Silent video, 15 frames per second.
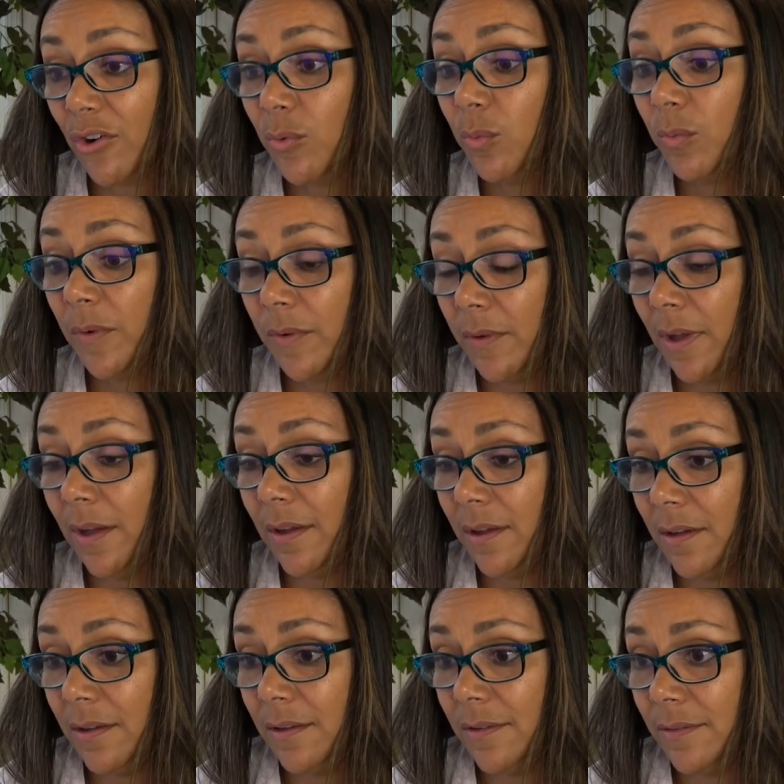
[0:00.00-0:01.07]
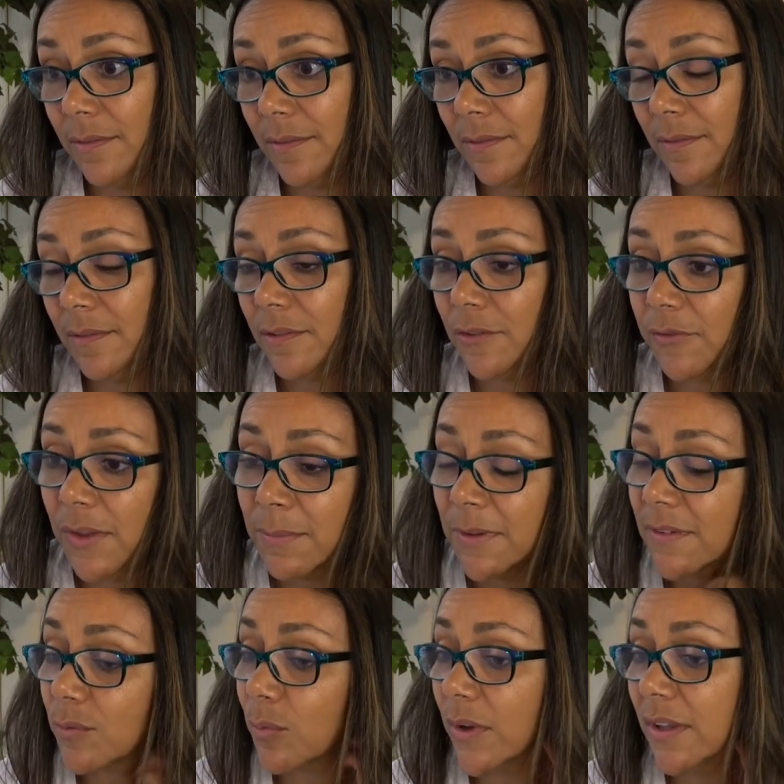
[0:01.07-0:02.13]
her,
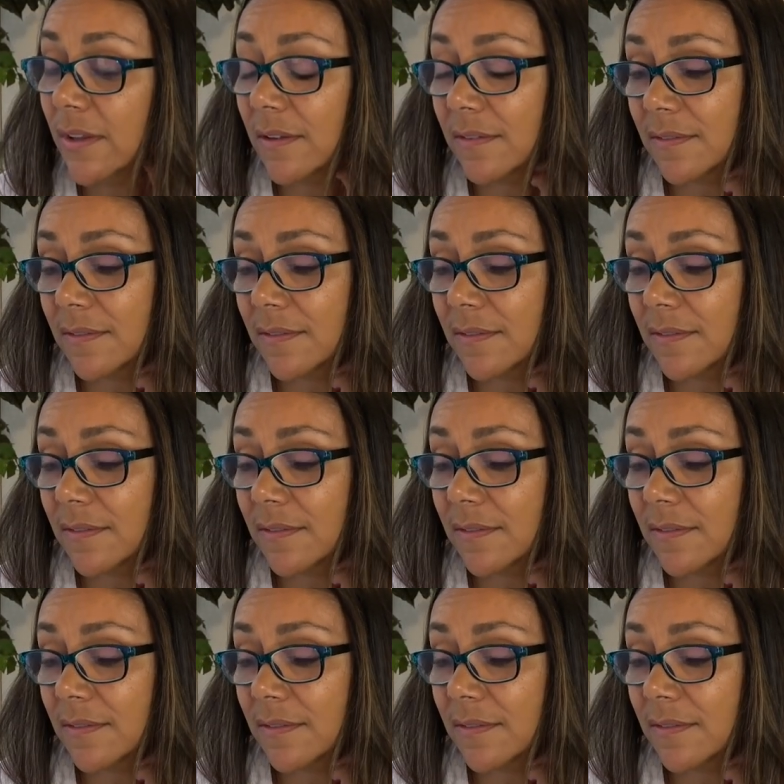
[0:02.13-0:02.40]
Davima's wig